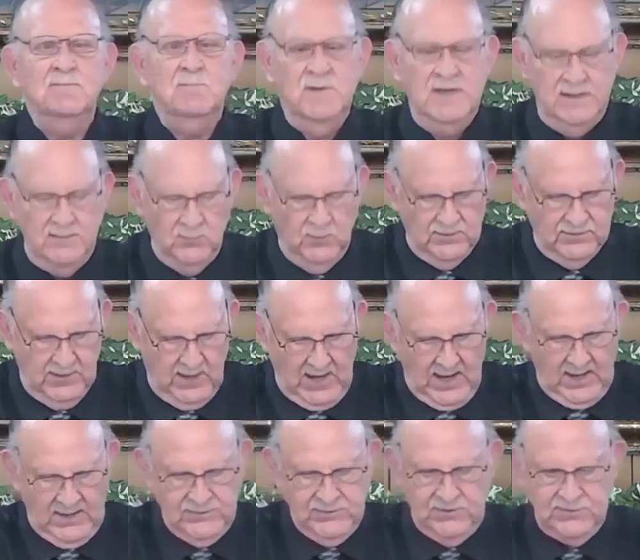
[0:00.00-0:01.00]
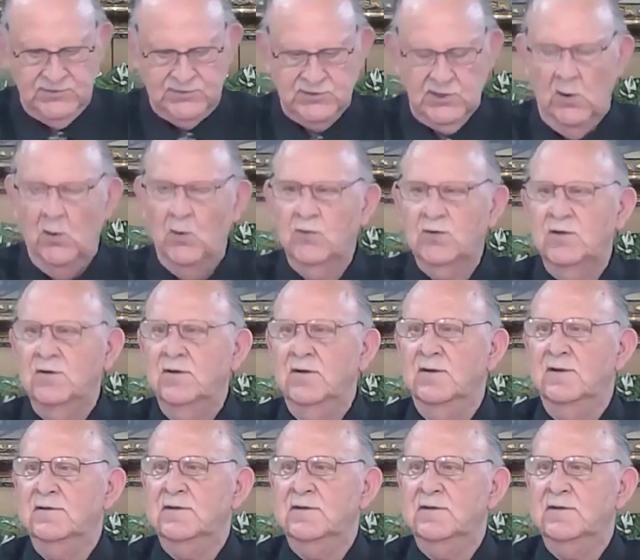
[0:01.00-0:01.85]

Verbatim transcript: me was just so good.